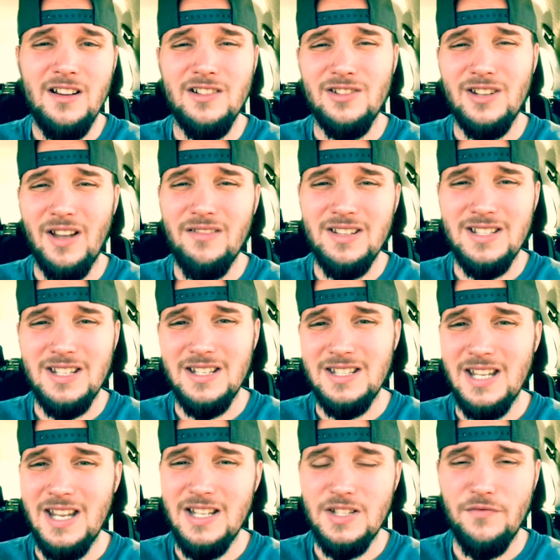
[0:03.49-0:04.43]
Do you have this
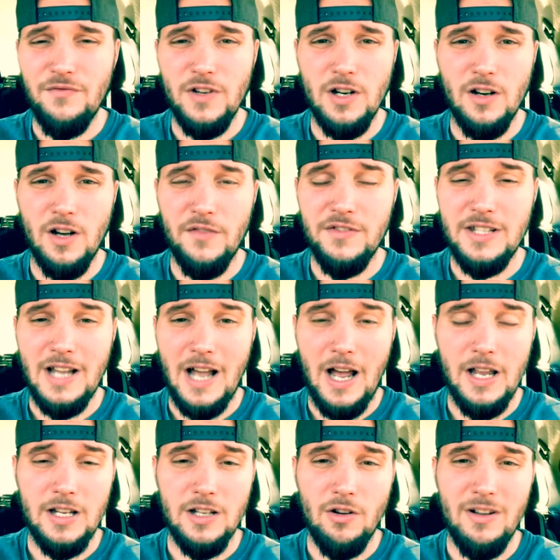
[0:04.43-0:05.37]
intense fear of
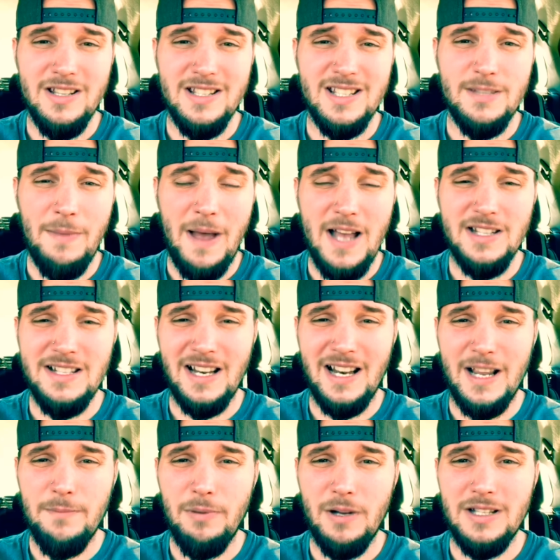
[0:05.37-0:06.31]
dying? Go ahead and smash that
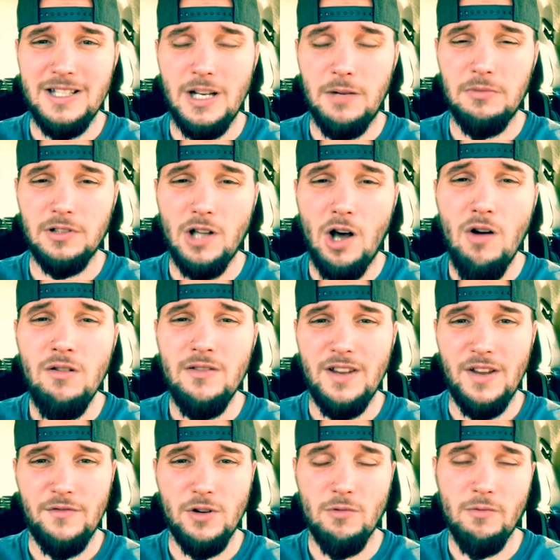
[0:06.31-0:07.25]
like button down below.
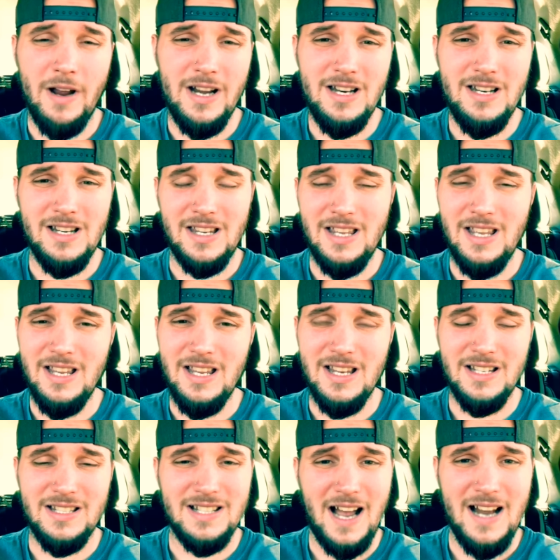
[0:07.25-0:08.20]
If you're ready to kick
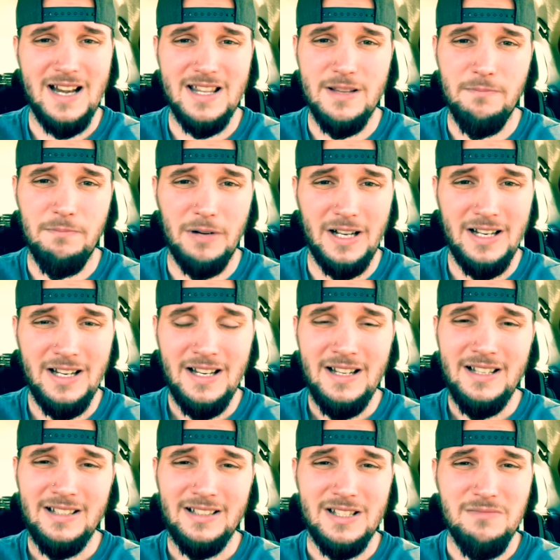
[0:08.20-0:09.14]
anxiety in the butt,
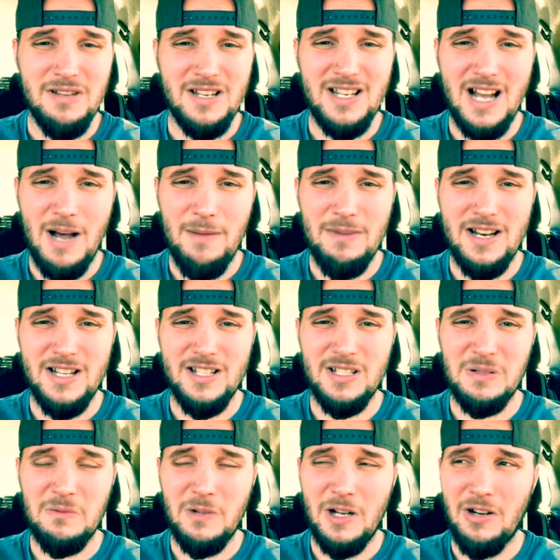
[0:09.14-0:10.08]
leave me a comment
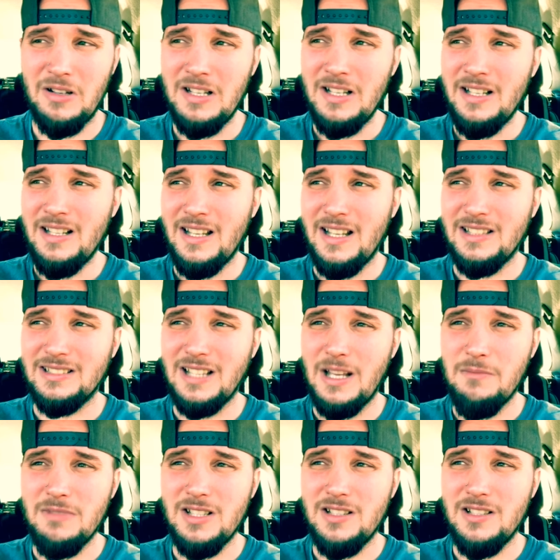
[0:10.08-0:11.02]
as well and
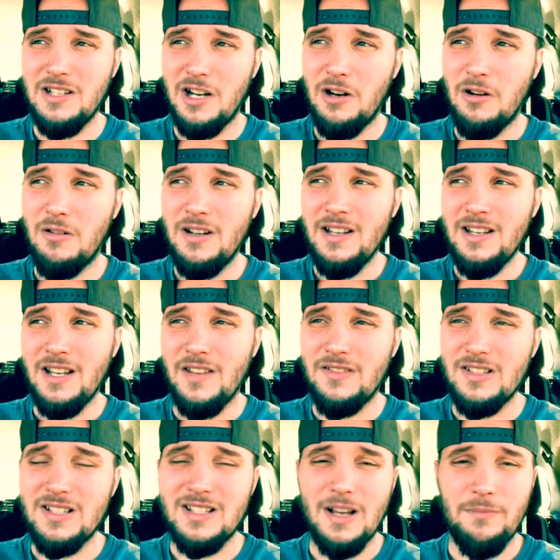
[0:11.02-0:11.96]
let me know
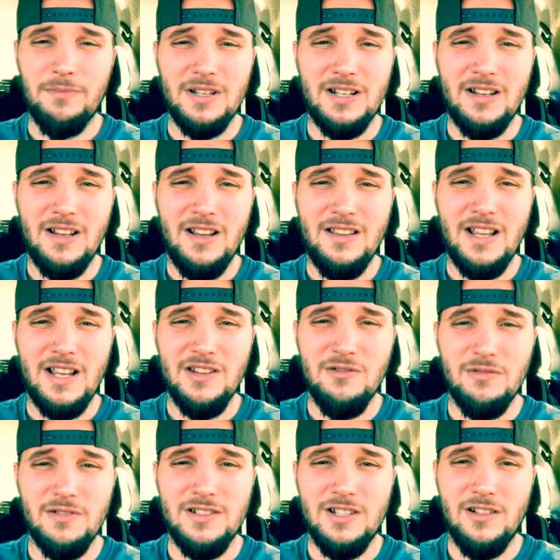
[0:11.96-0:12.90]
if there's something that
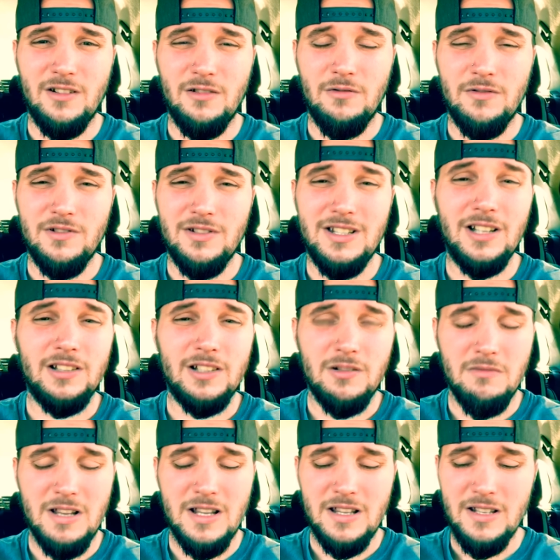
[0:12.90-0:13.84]
you're dealing,
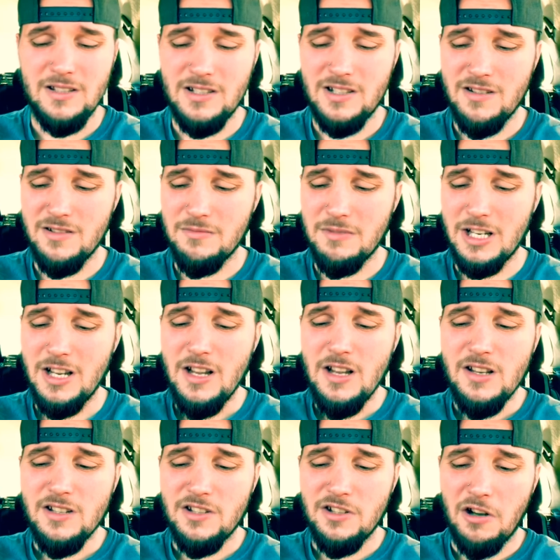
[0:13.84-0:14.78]
dealing with. Excuse me.
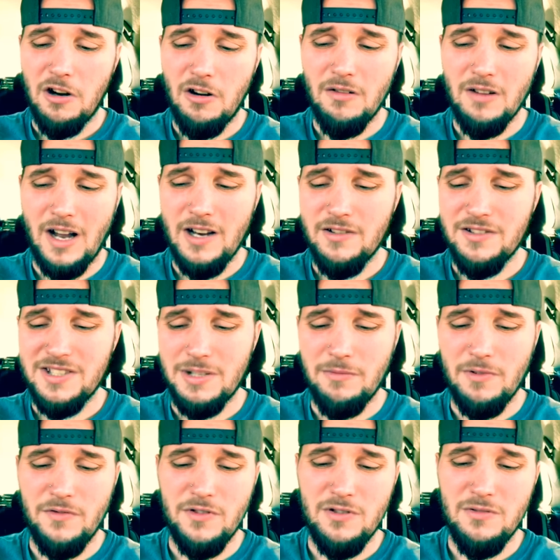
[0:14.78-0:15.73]
So, I know
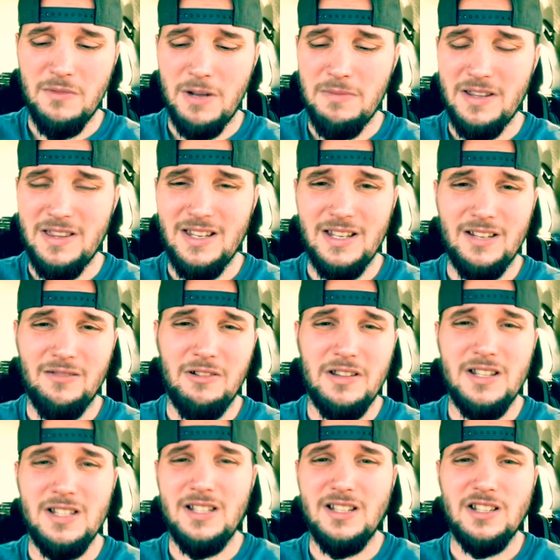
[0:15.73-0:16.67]
some of you might be thinking,
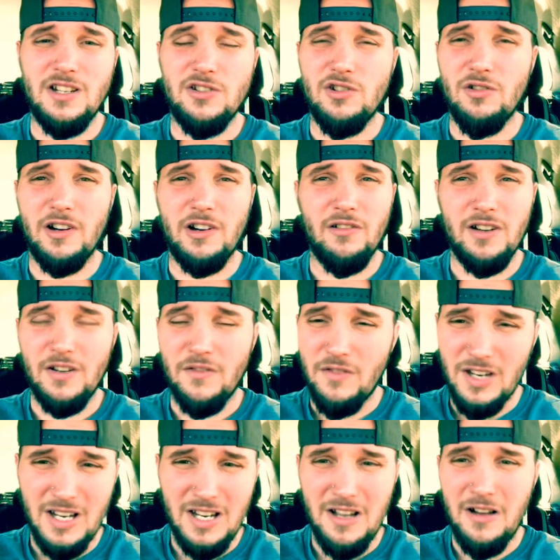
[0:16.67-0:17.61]
well, this is a triggering
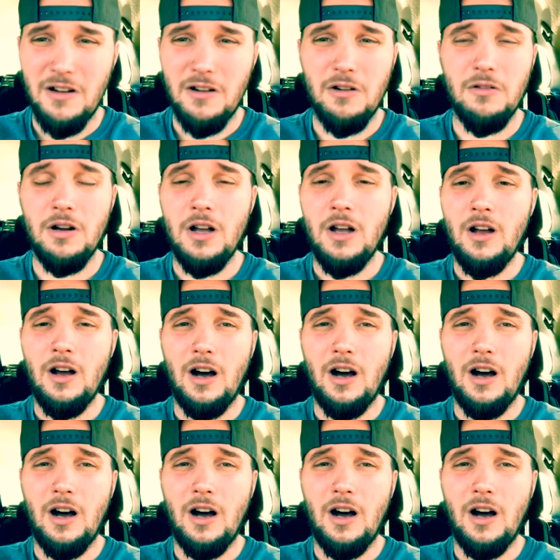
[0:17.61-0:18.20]
video.